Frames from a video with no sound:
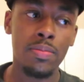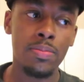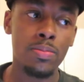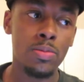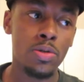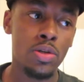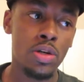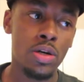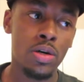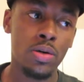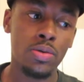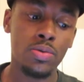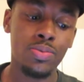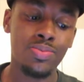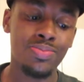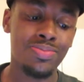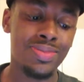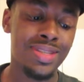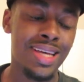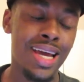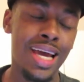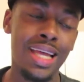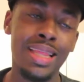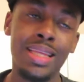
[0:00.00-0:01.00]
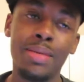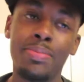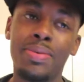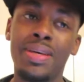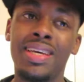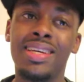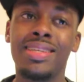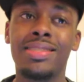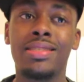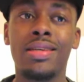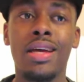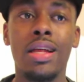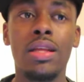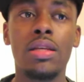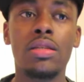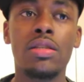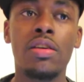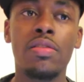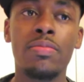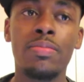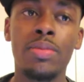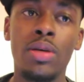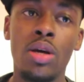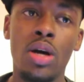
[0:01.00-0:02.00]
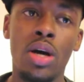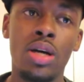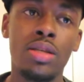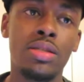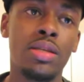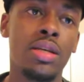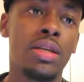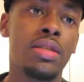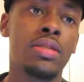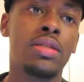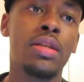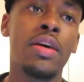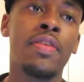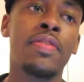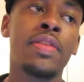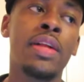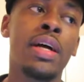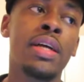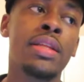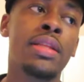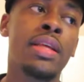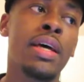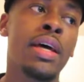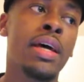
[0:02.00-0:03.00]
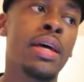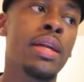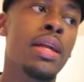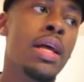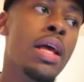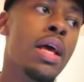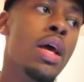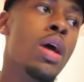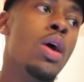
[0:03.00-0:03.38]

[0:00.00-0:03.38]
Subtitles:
you know, Kelly being jealous of Beyonce and stuff like that.